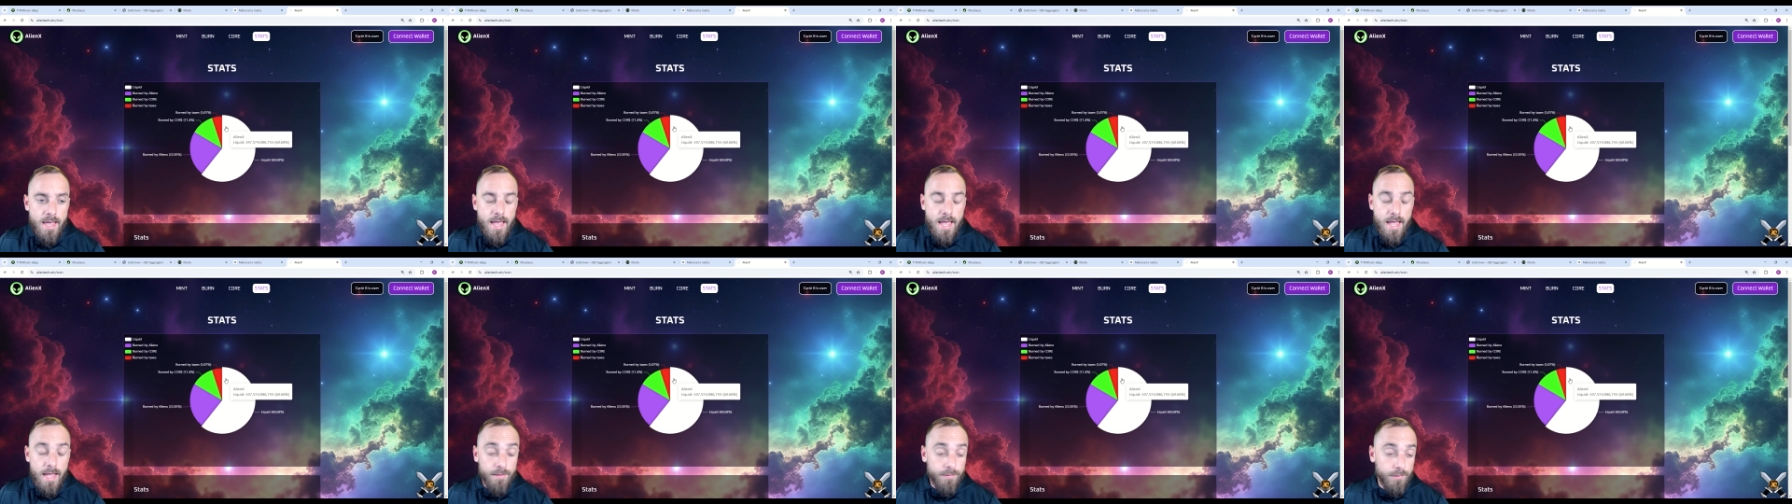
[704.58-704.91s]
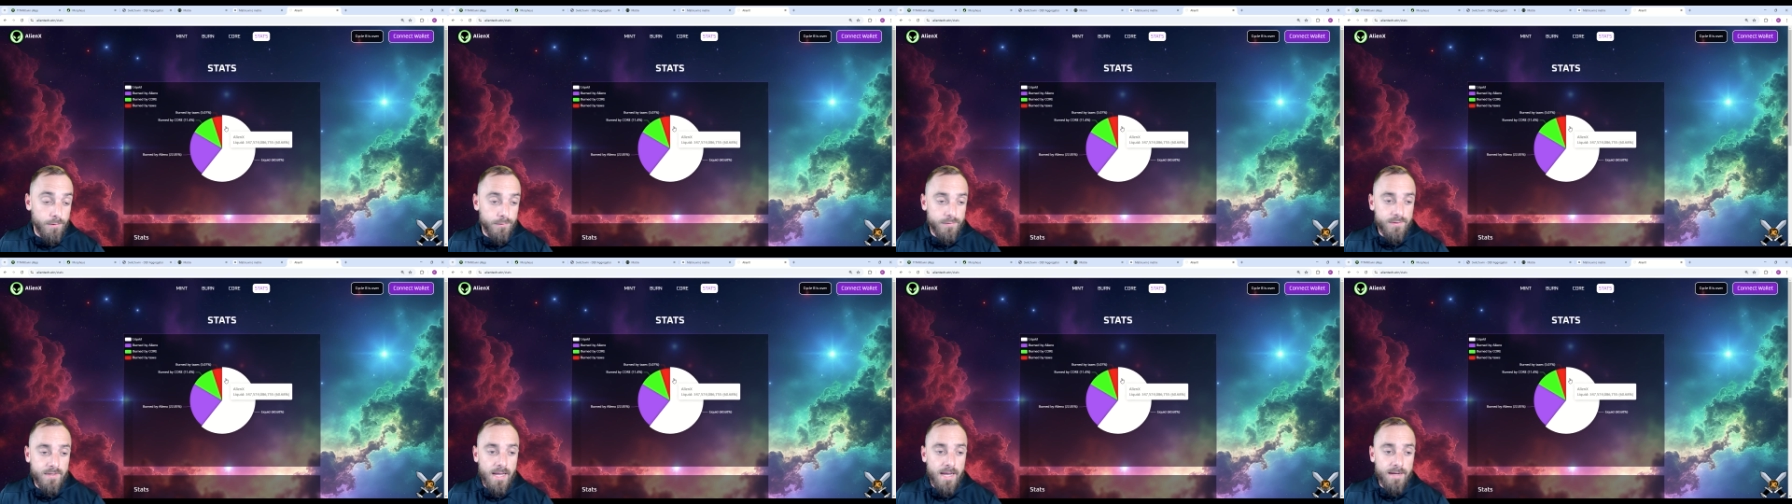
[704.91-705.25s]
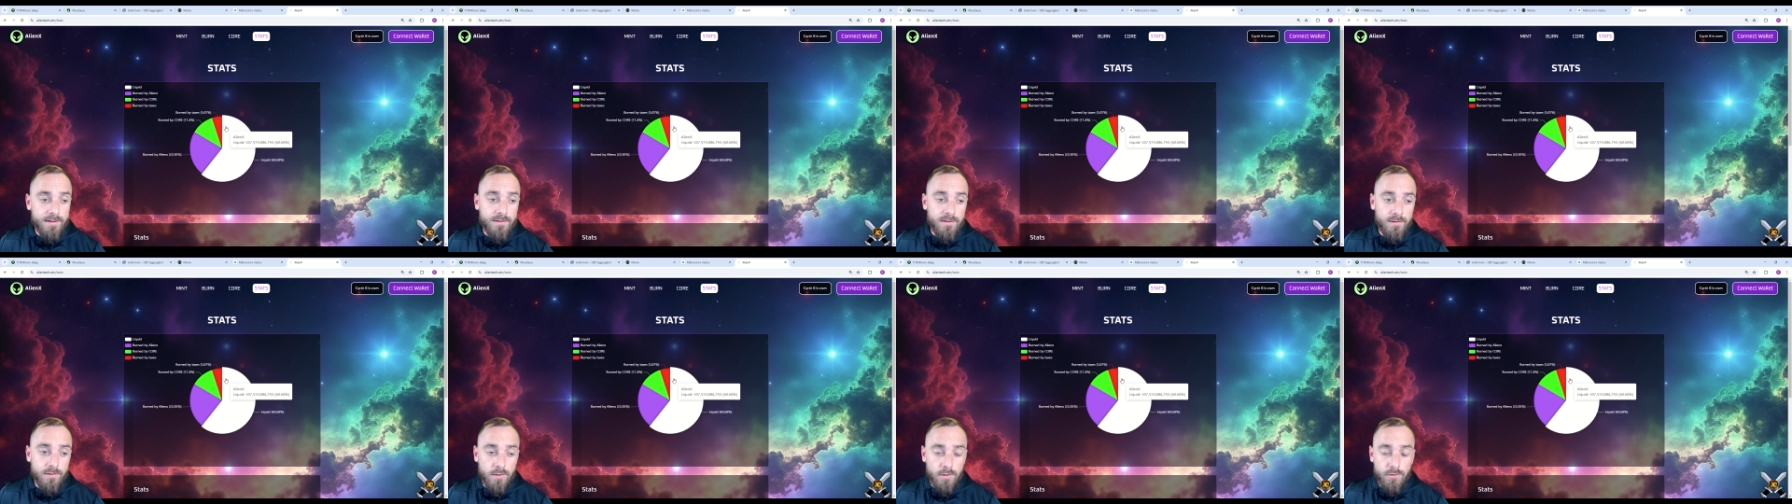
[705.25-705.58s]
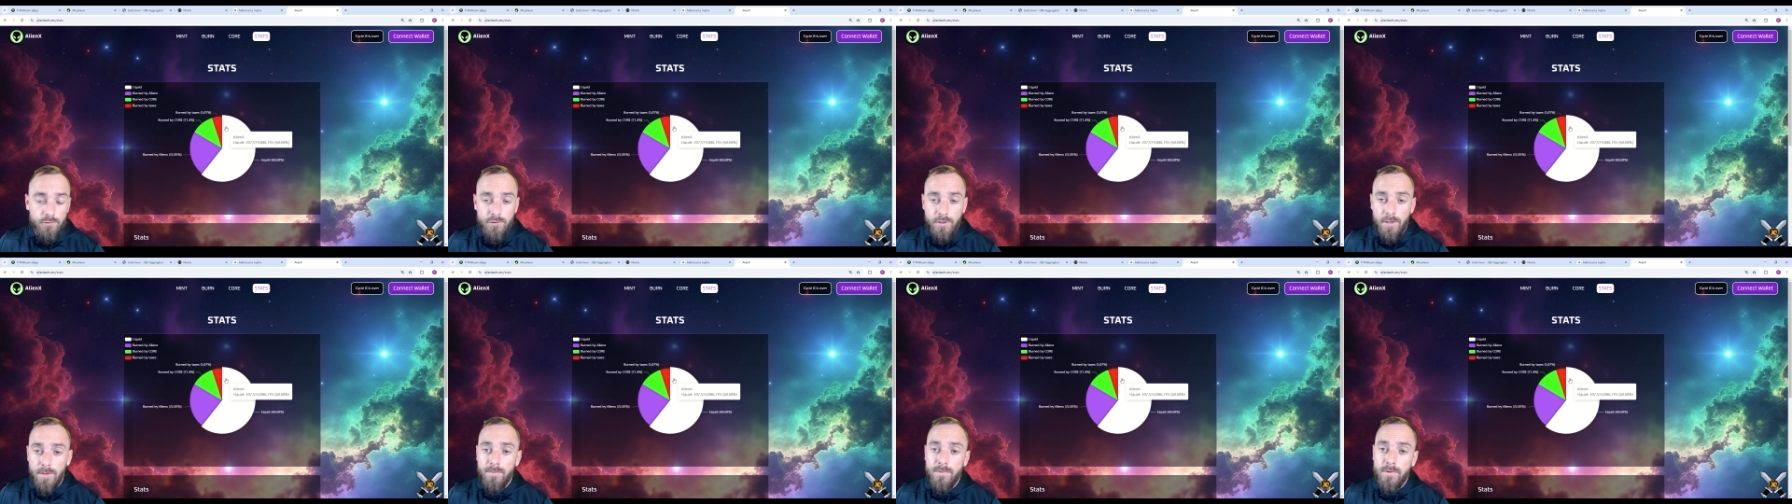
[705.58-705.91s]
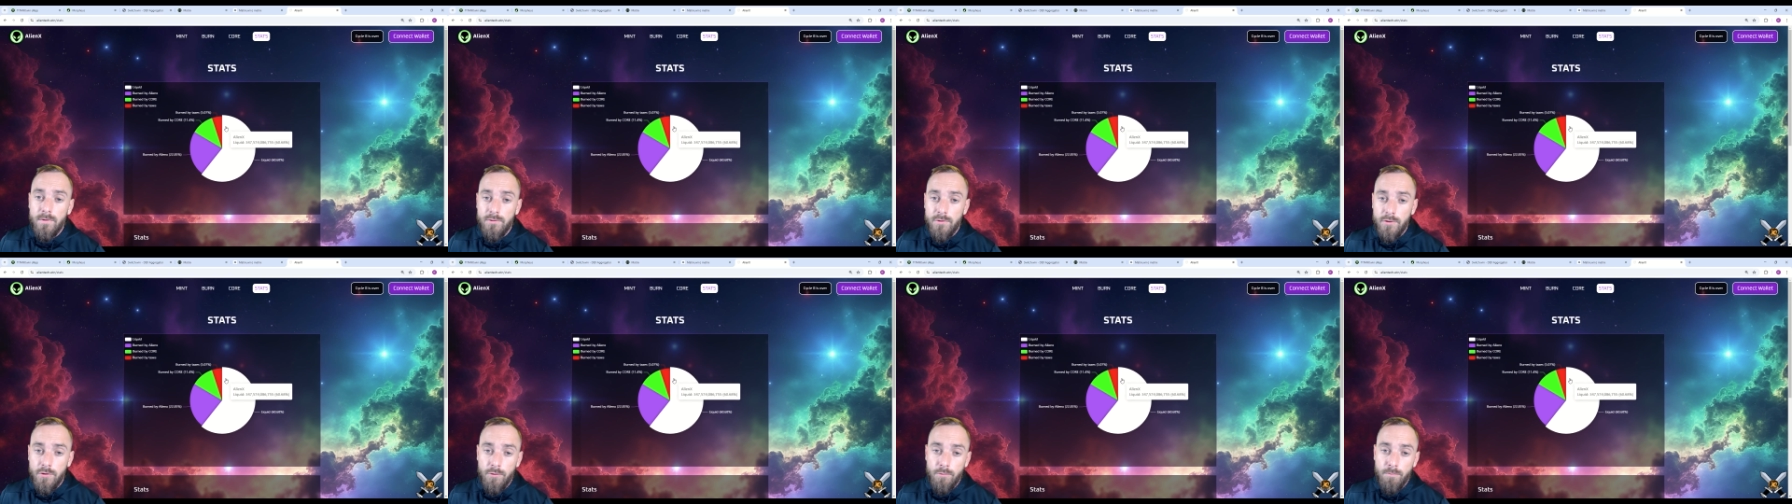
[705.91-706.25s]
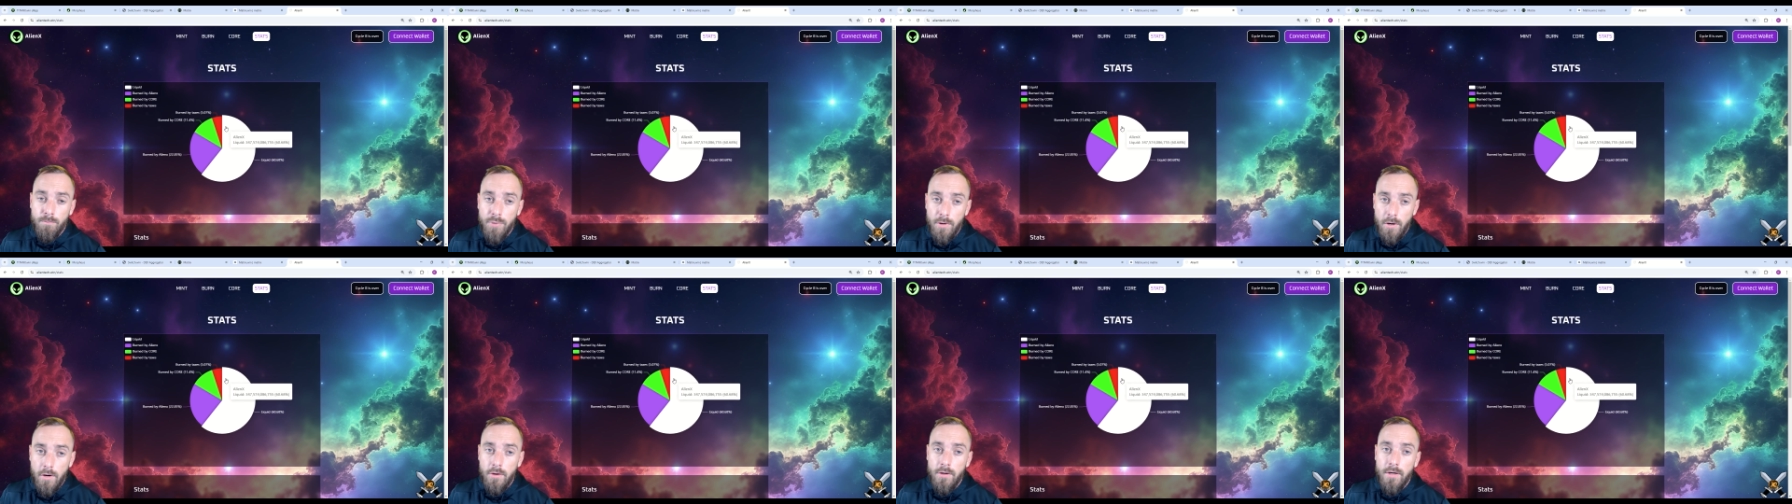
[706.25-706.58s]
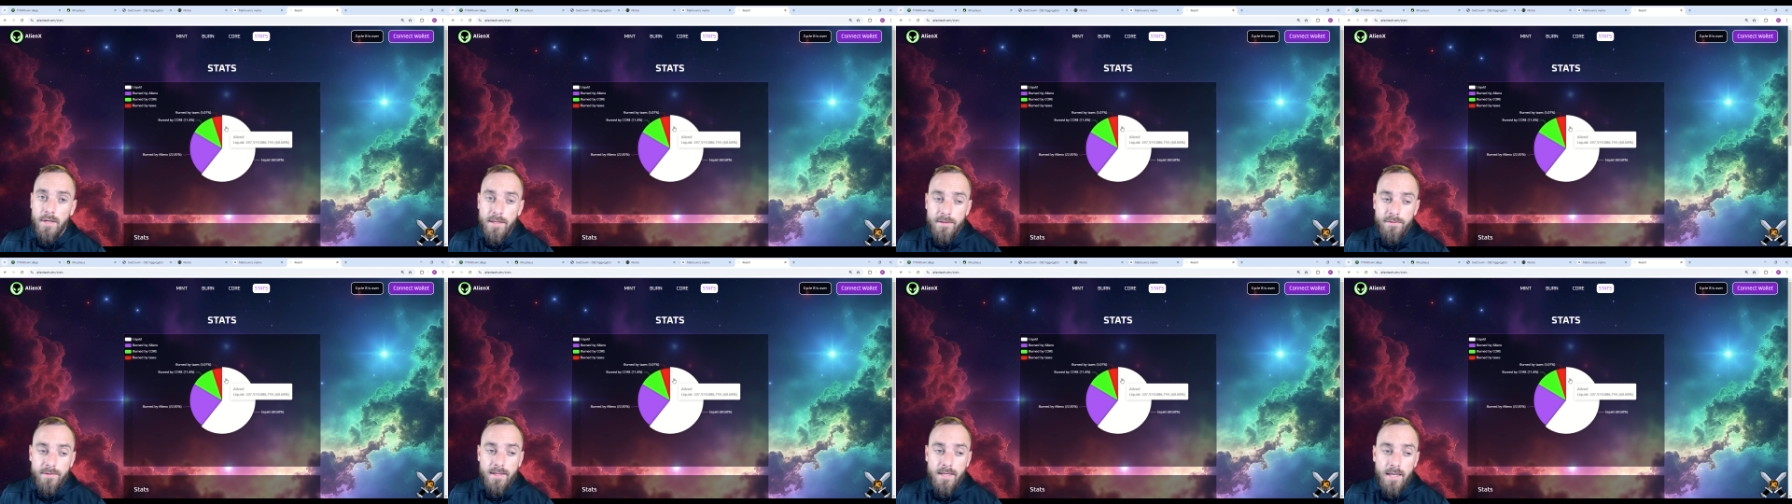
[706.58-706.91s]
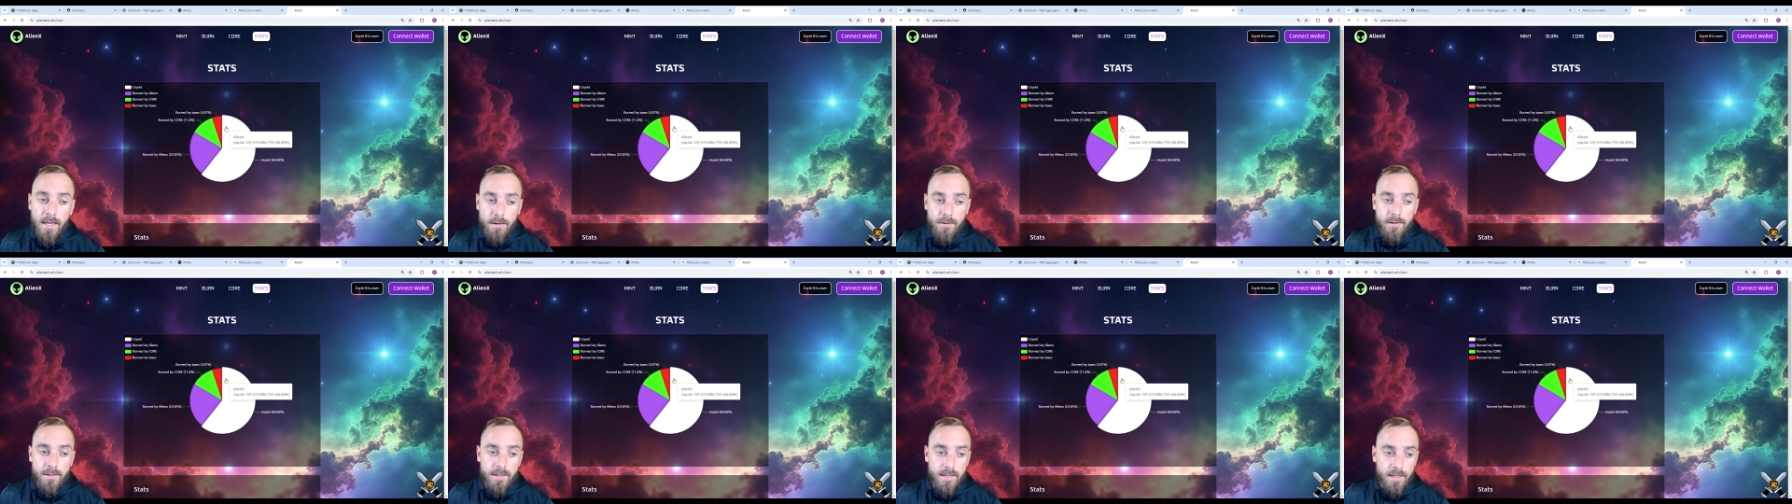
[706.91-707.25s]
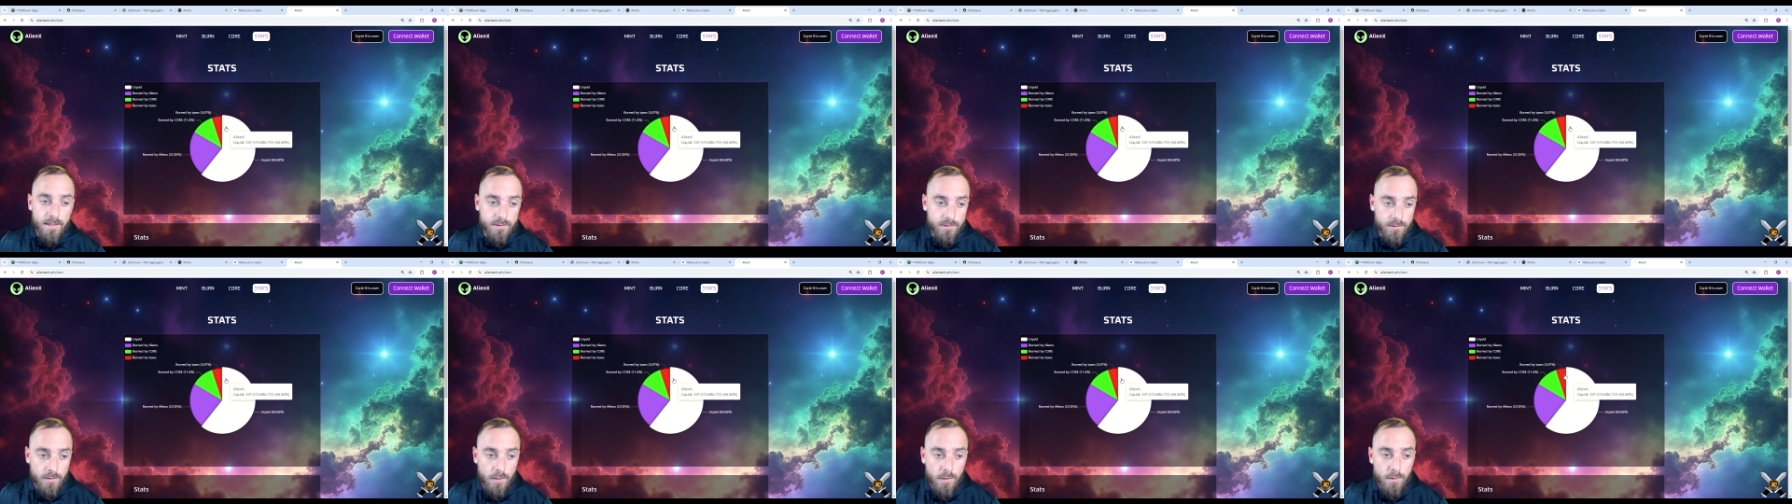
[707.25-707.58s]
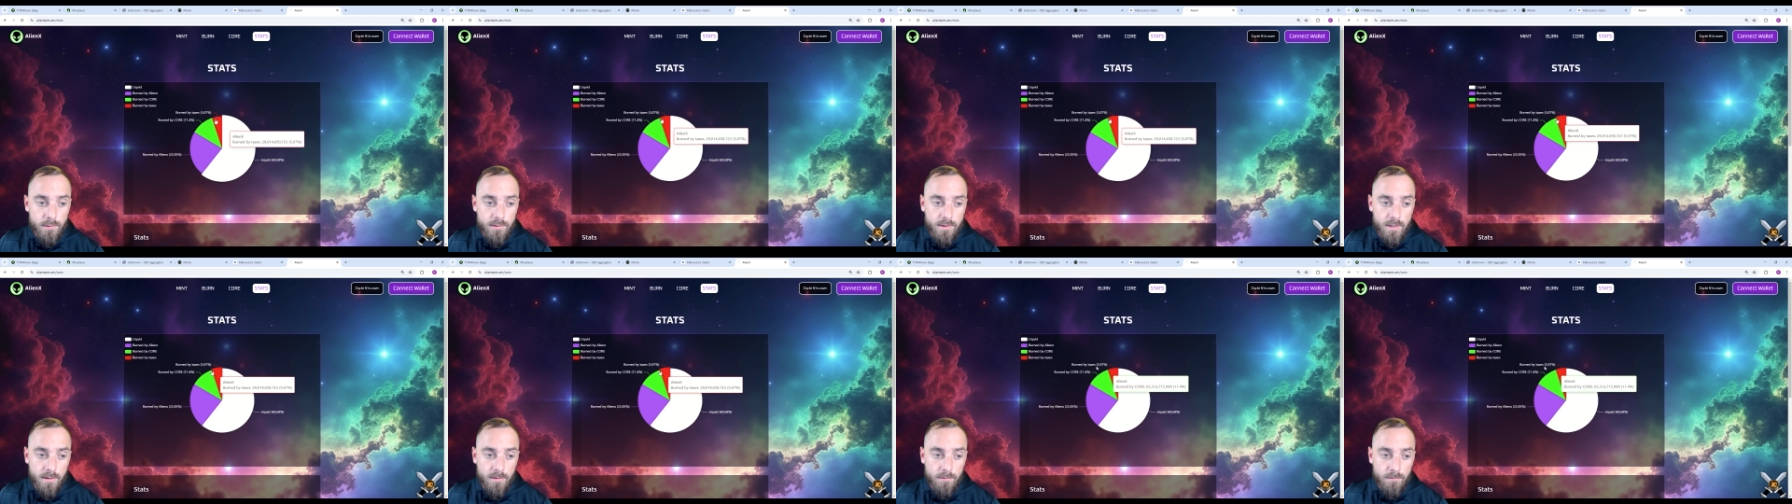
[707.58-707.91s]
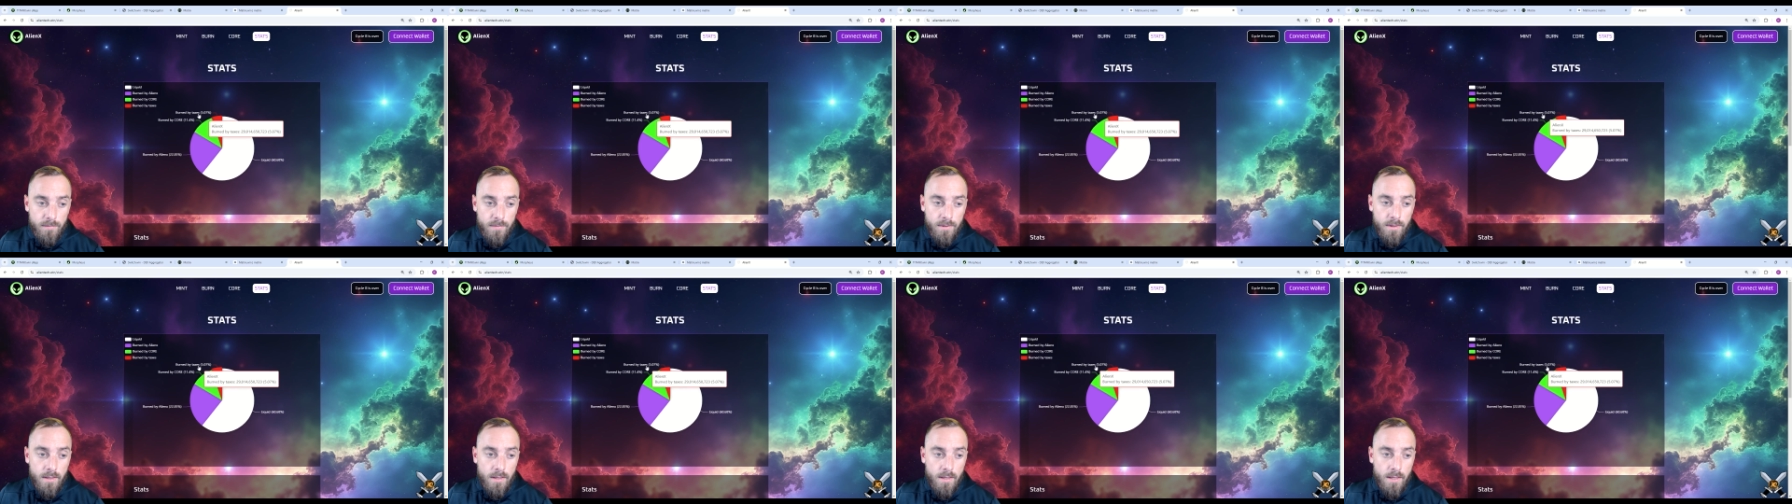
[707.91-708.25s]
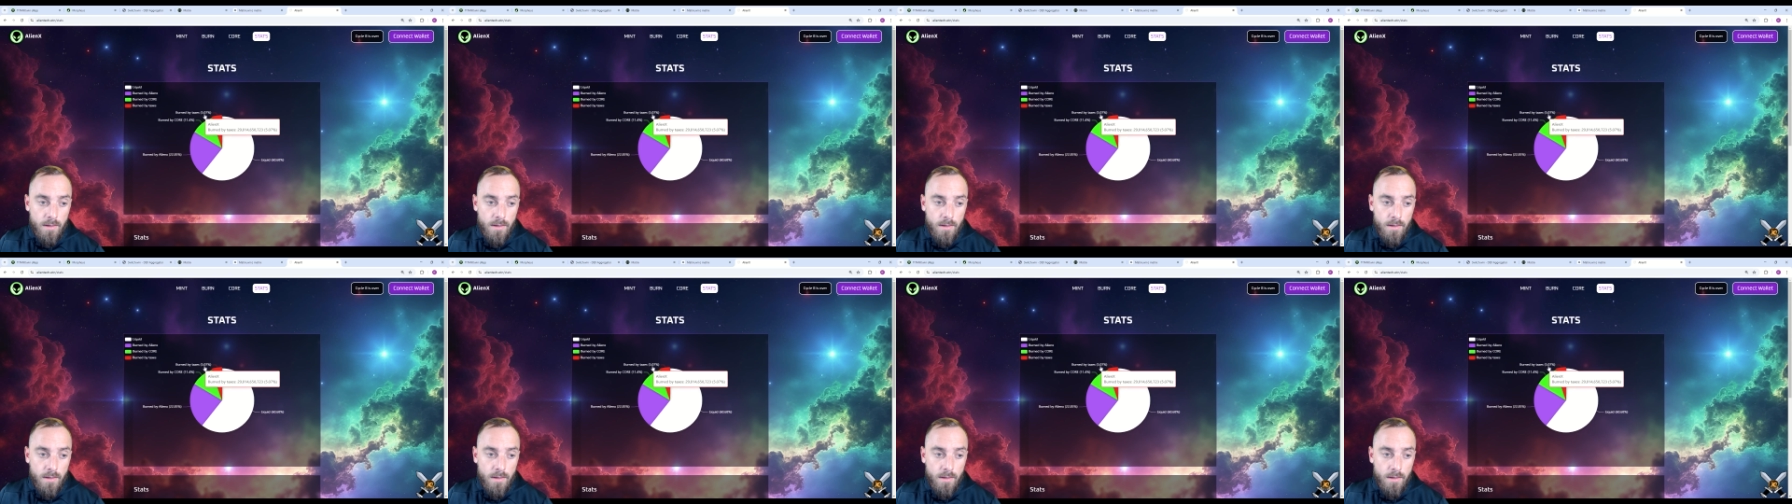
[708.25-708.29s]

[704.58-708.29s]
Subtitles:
and those taxes contribute to burning the AlienX token,